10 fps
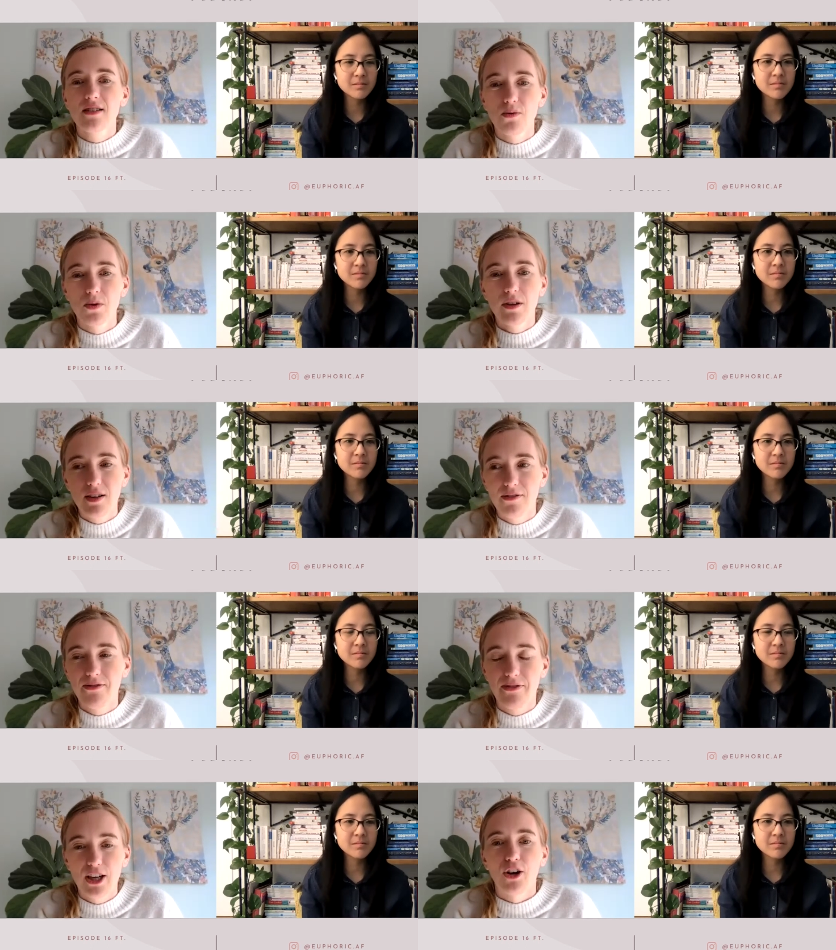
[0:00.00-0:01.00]
Speaker 1: to really
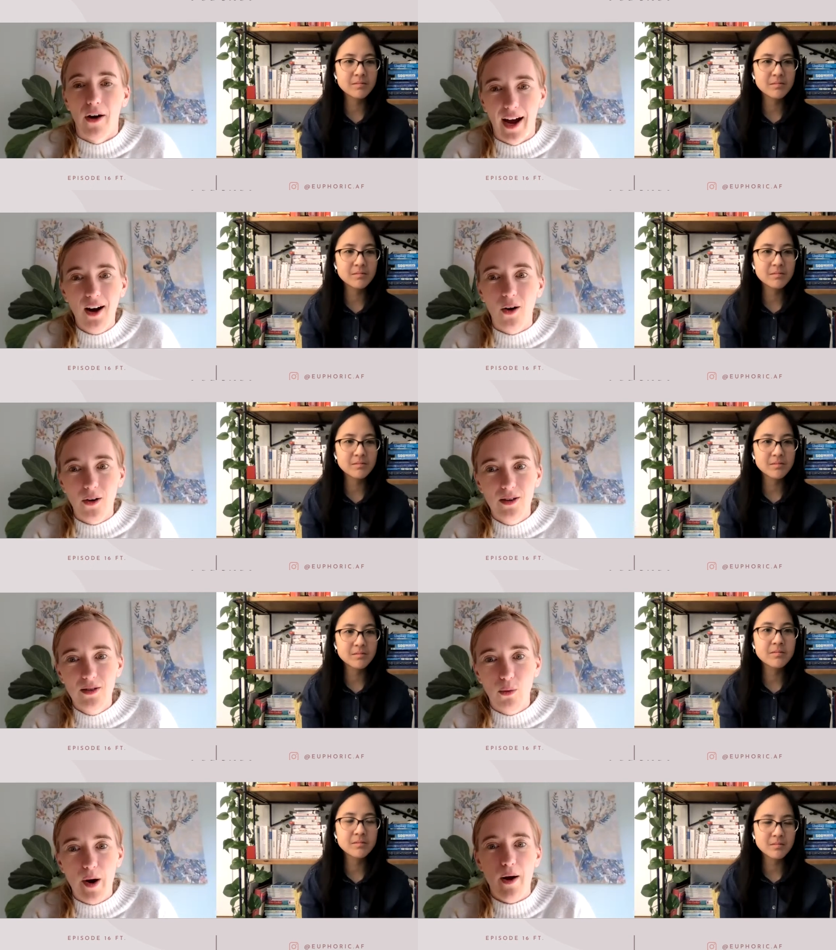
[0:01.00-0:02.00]
figure out
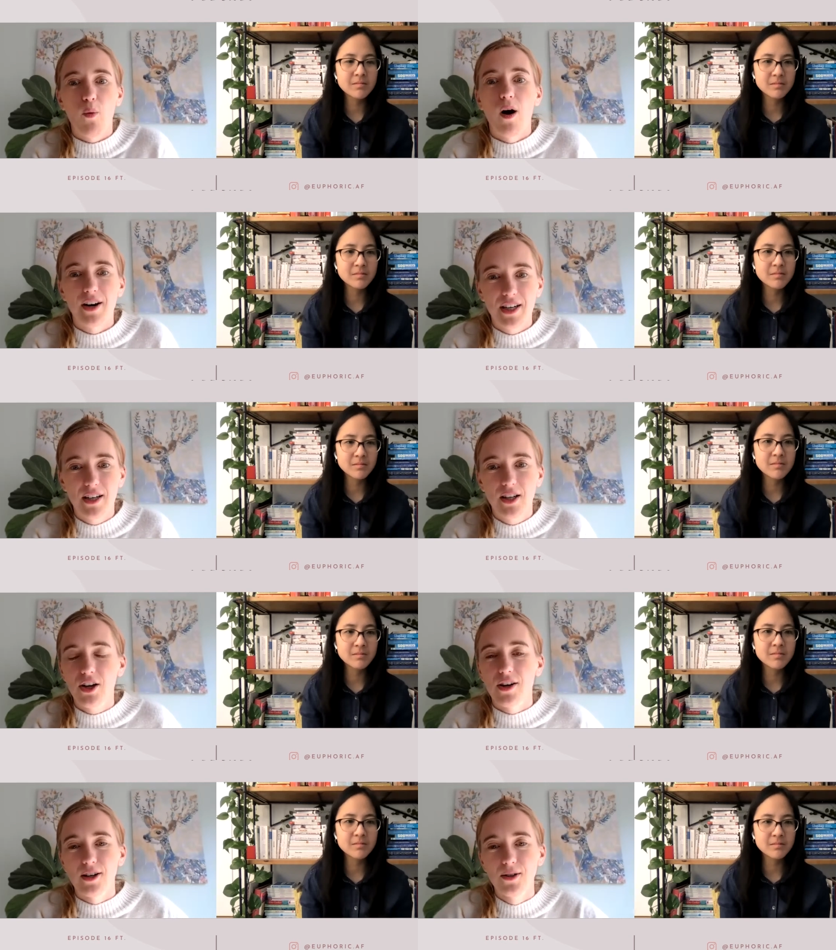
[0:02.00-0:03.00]
what I wanted,
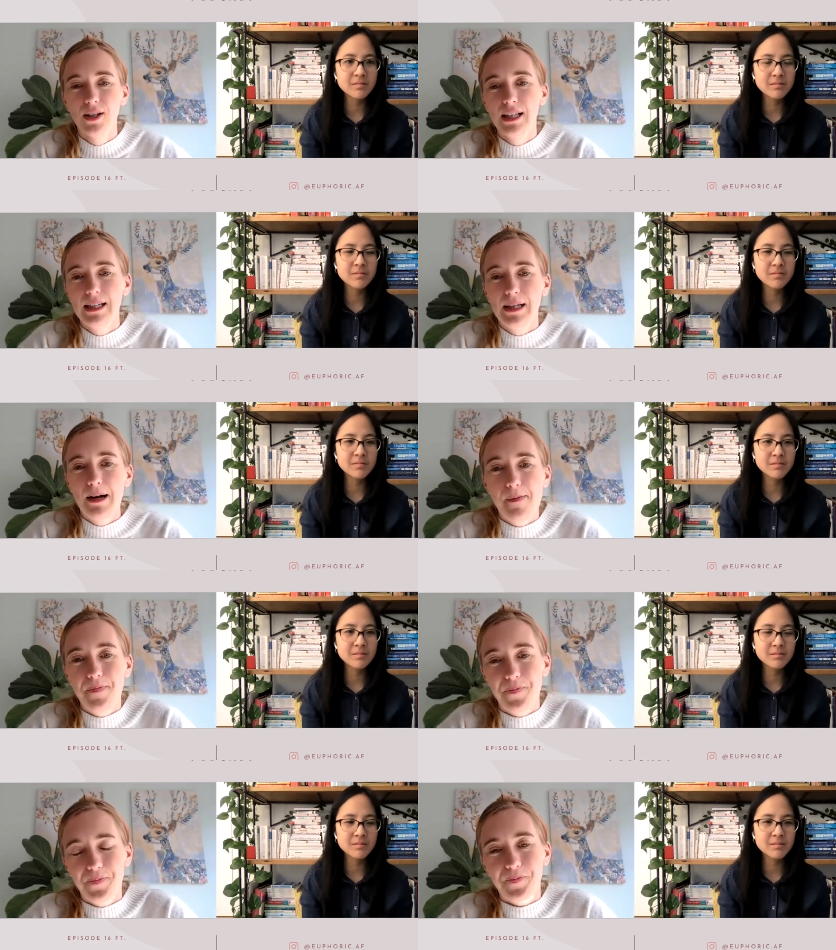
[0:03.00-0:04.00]
you know?
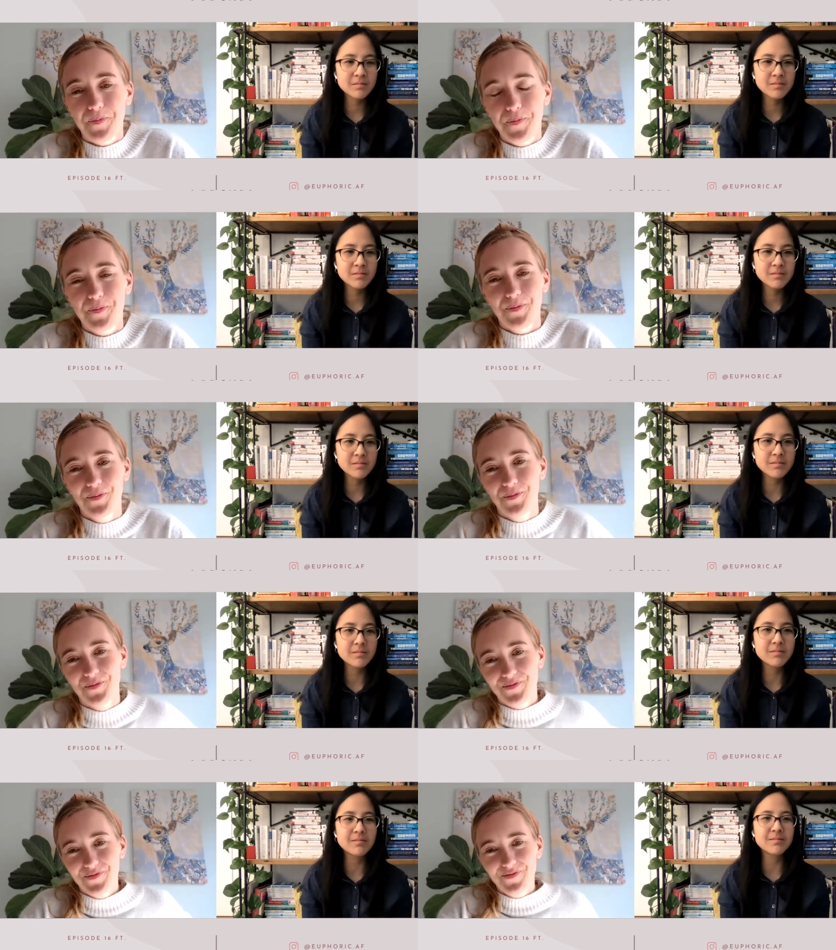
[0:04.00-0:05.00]

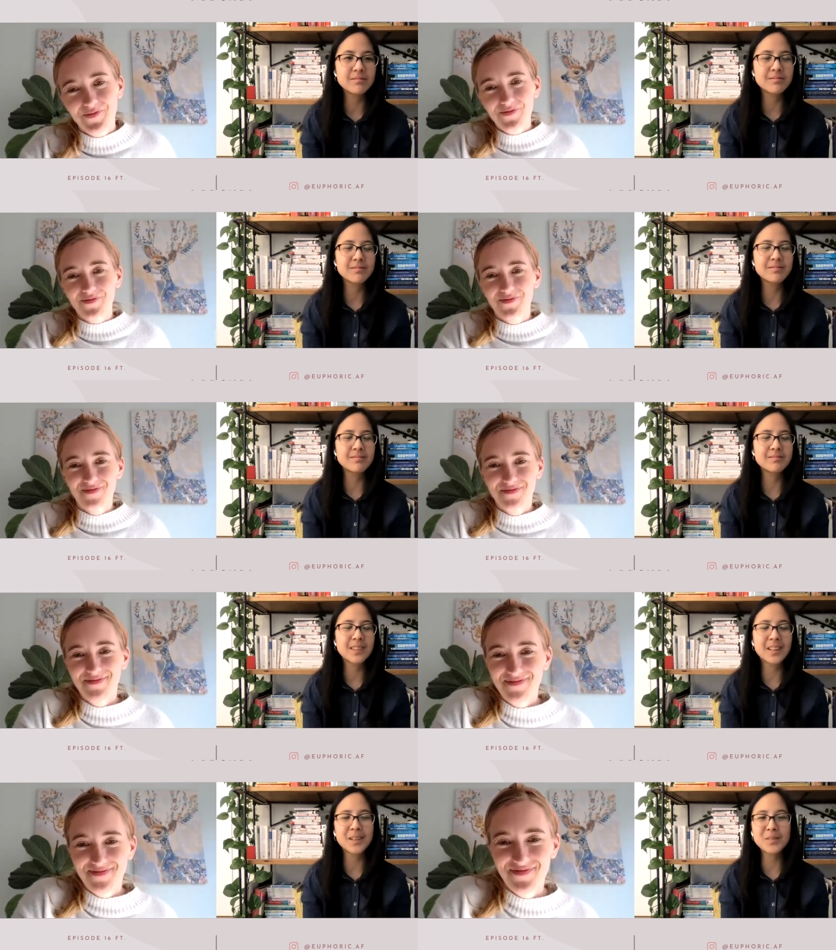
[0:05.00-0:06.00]
Hmm.
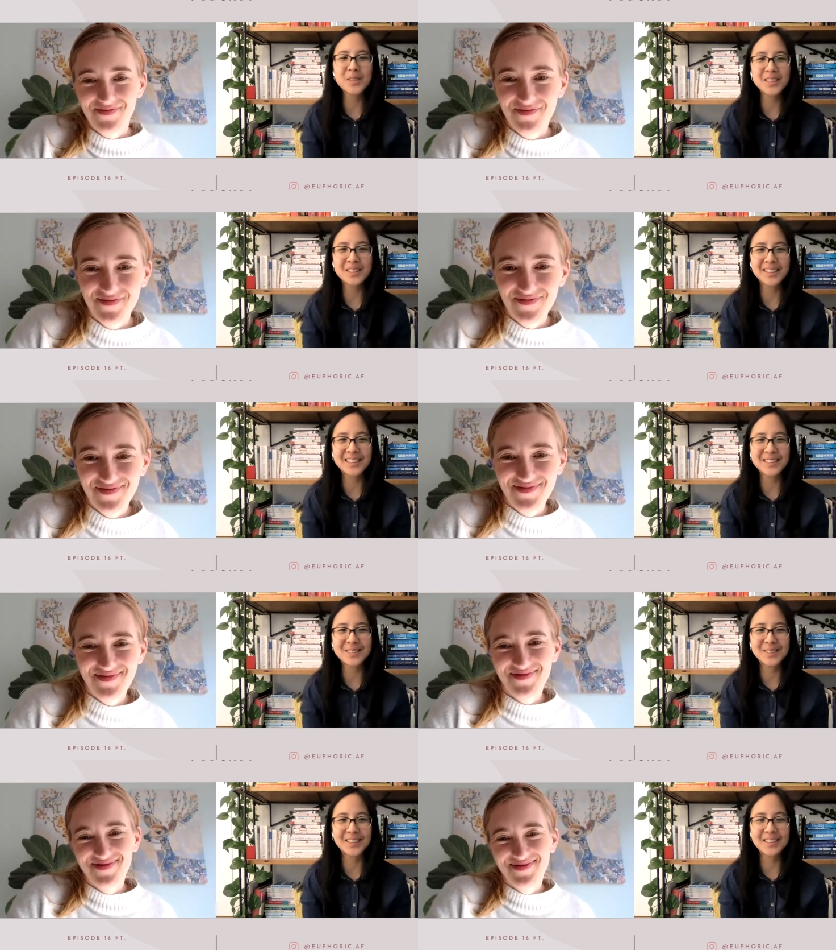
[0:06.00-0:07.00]
Thank
Speaker 2: you for sharing that
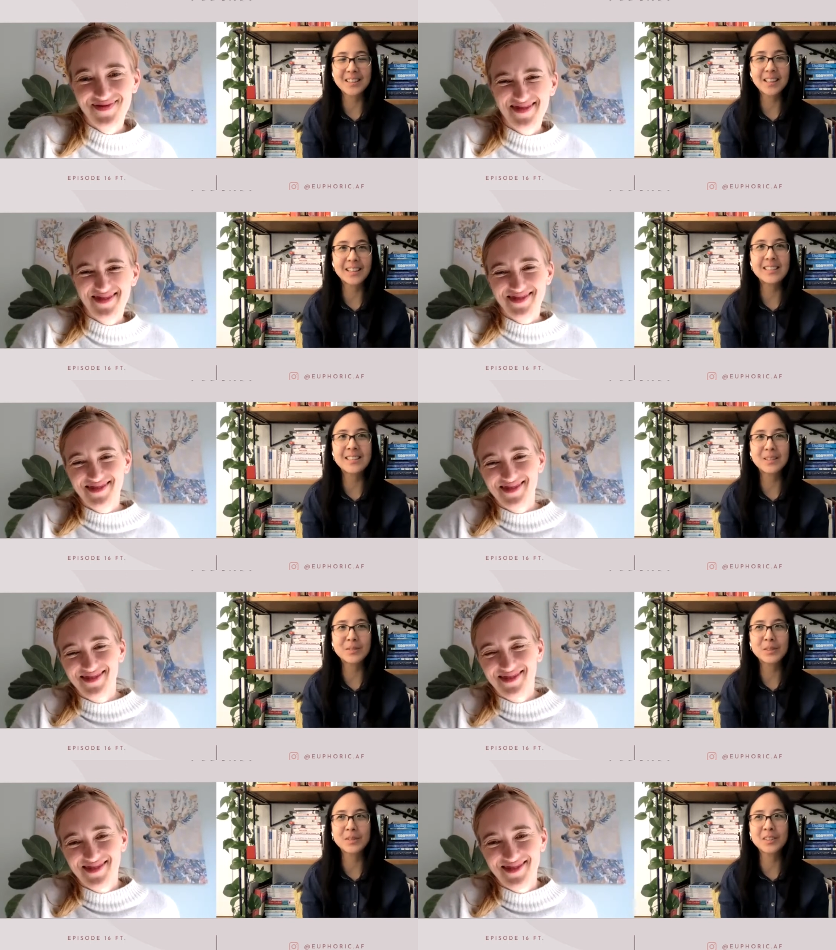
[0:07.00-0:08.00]
story because I can
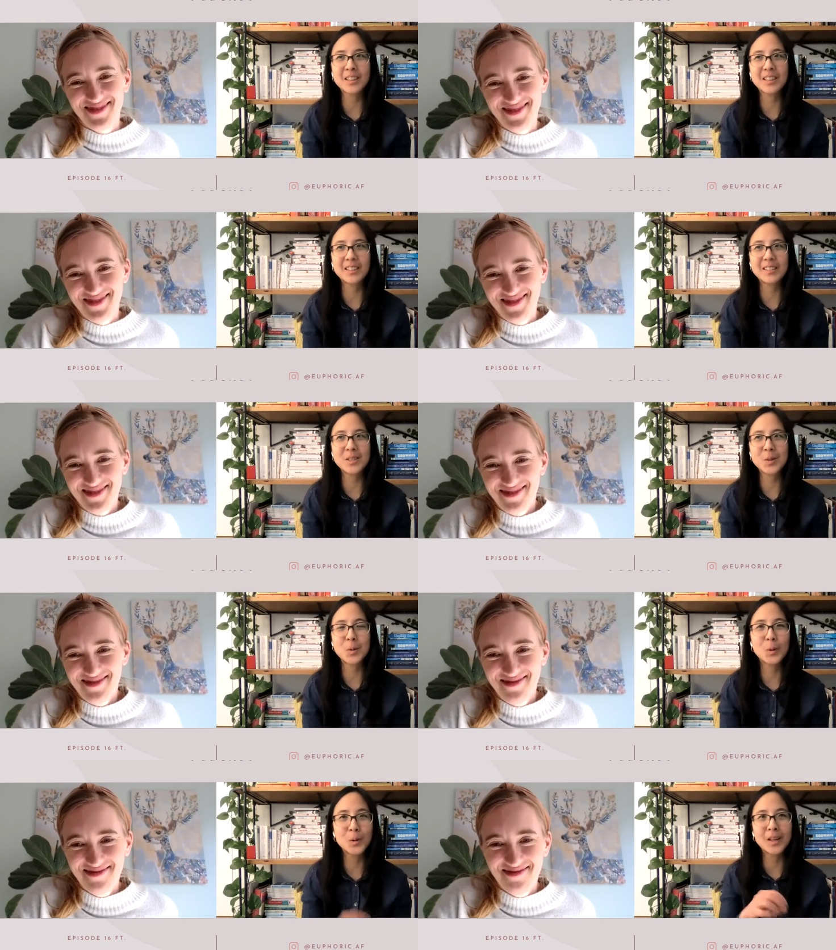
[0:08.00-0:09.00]
definitely relate to
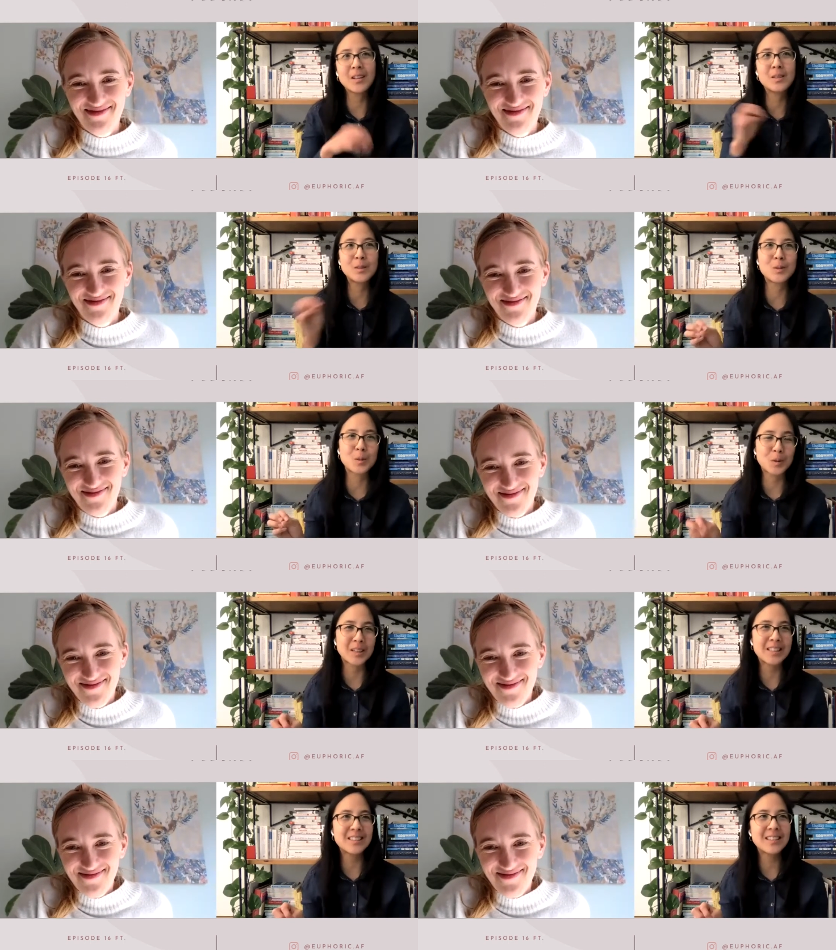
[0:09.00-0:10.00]
holding on to
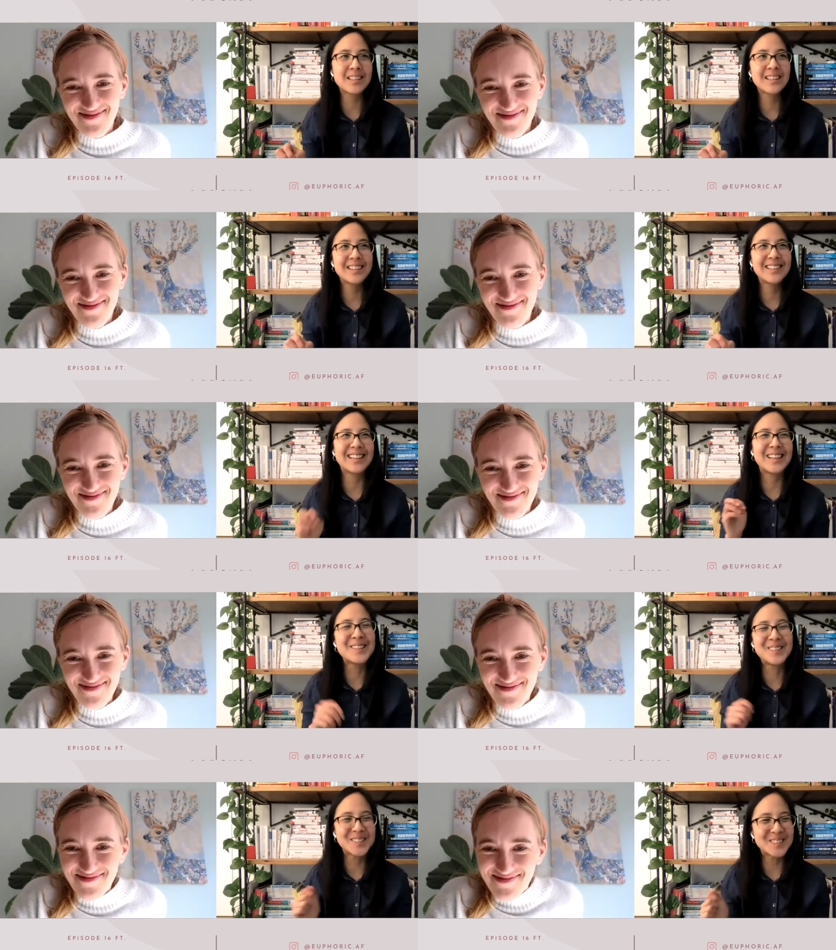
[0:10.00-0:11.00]
stories that I
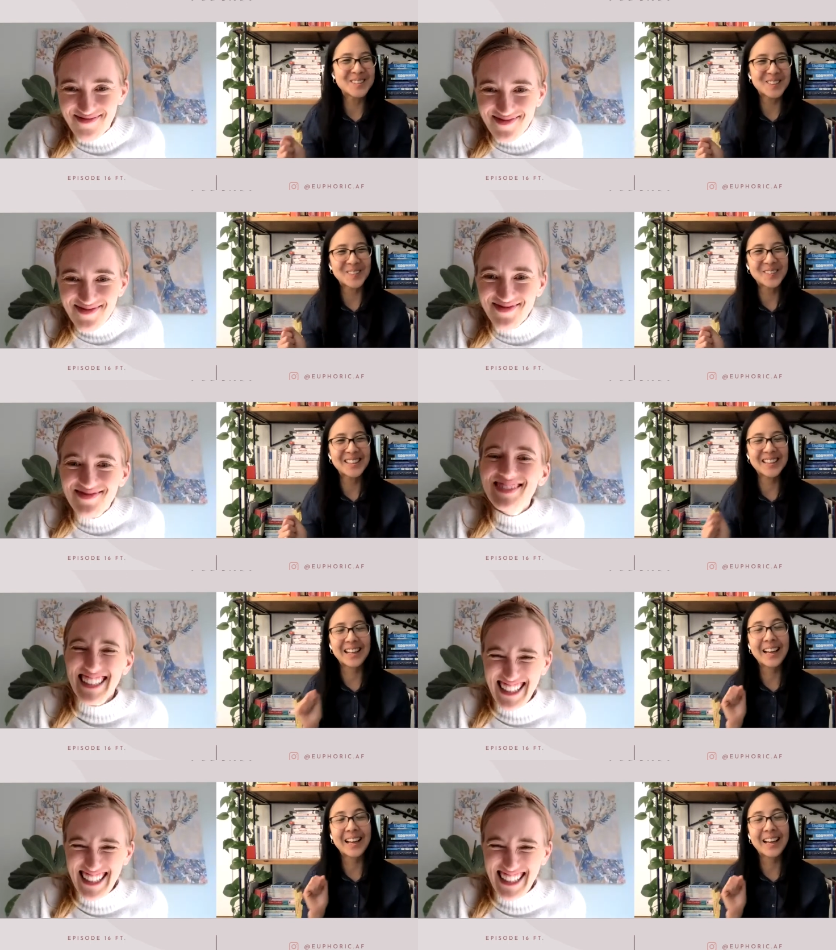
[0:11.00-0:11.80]
know don't serve me. Like I